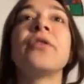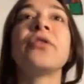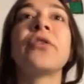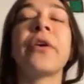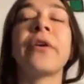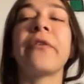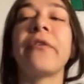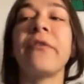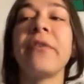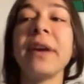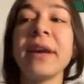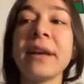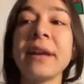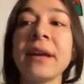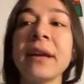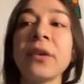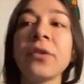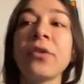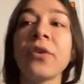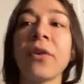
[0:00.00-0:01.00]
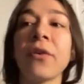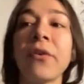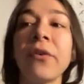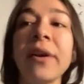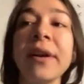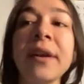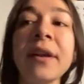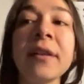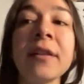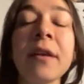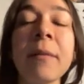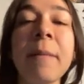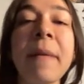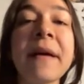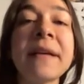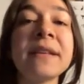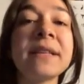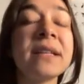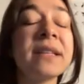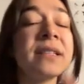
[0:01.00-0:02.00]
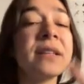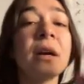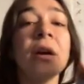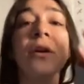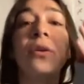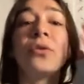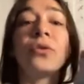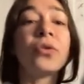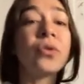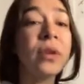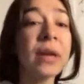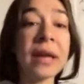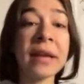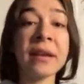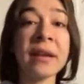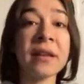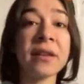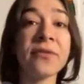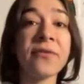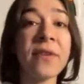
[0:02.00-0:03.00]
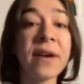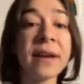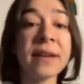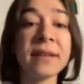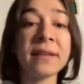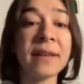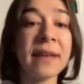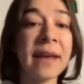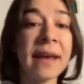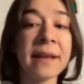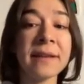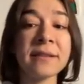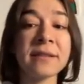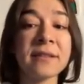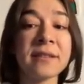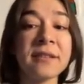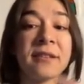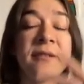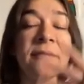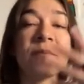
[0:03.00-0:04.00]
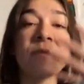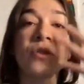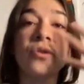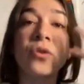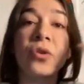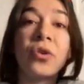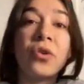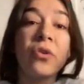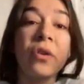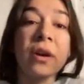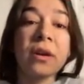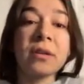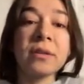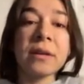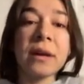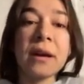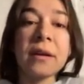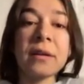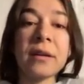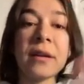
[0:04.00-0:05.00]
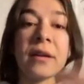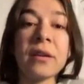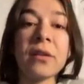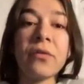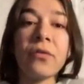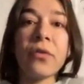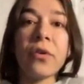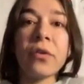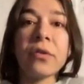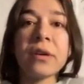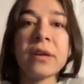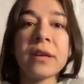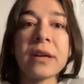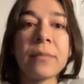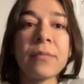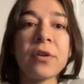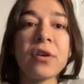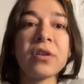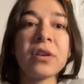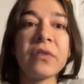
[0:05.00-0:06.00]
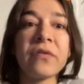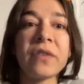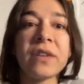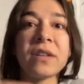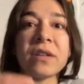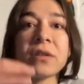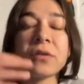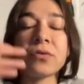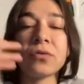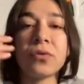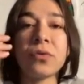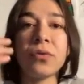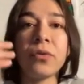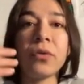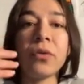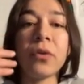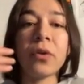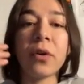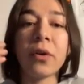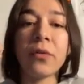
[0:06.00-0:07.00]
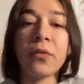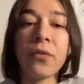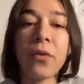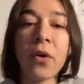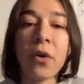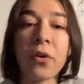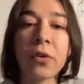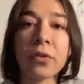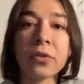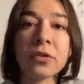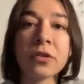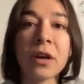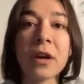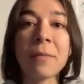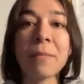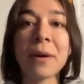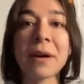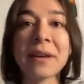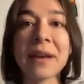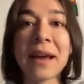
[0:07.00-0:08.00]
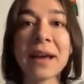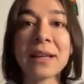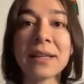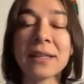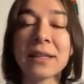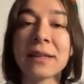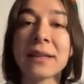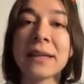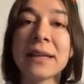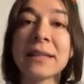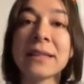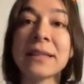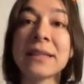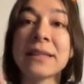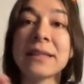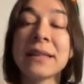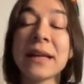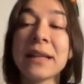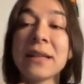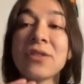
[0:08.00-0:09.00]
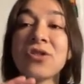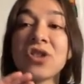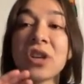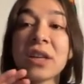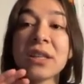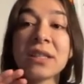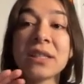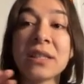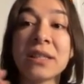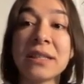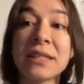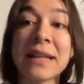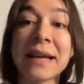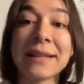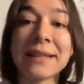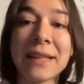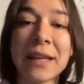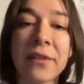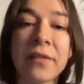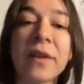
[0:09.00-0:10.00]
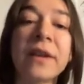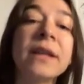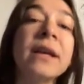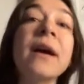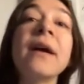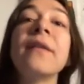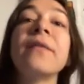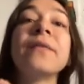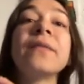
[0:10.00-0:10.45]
You are reading the passage, you cannot find the answer, so you are starting to worrying about if it is true or false, but actually it is not just not given.